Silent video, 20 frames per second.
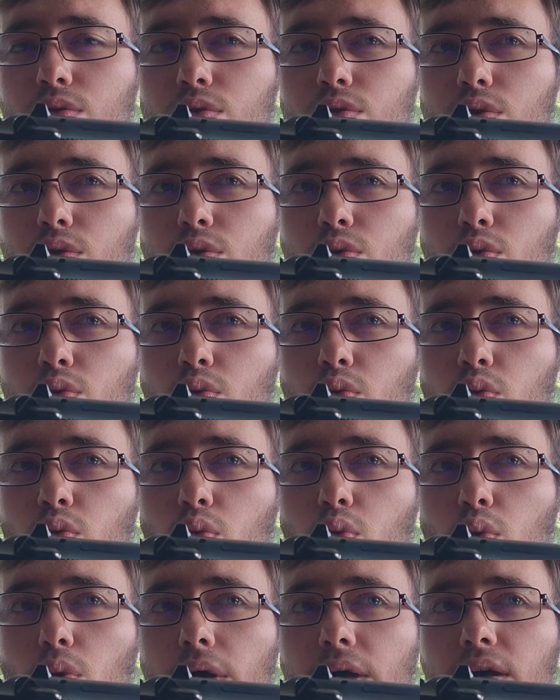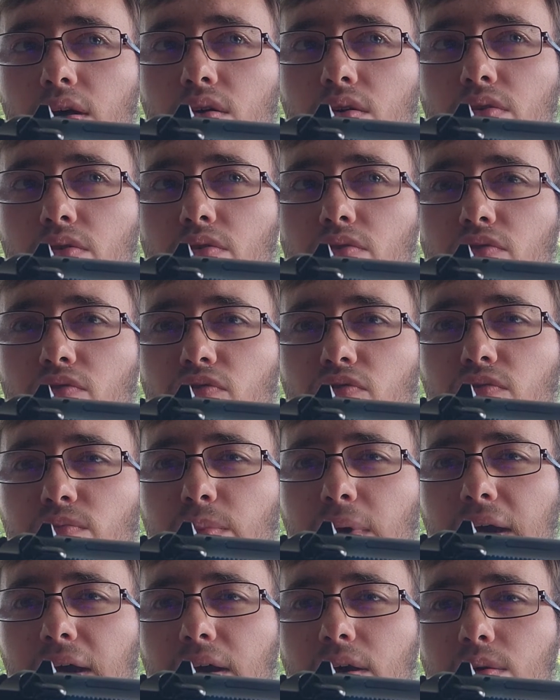12
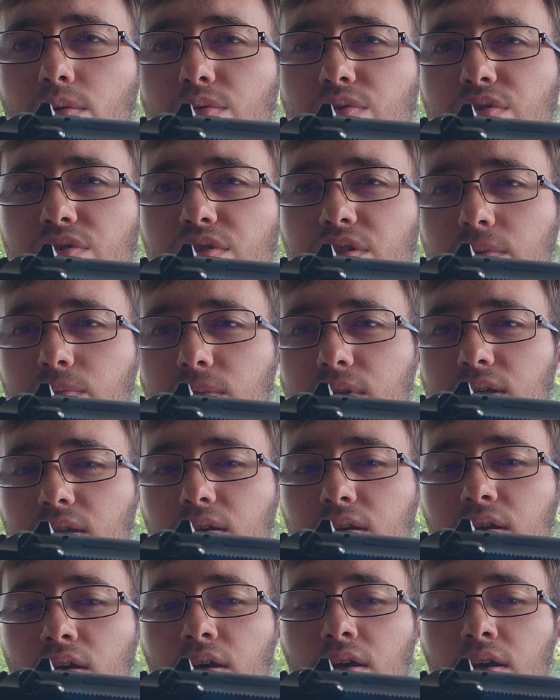pounds or something.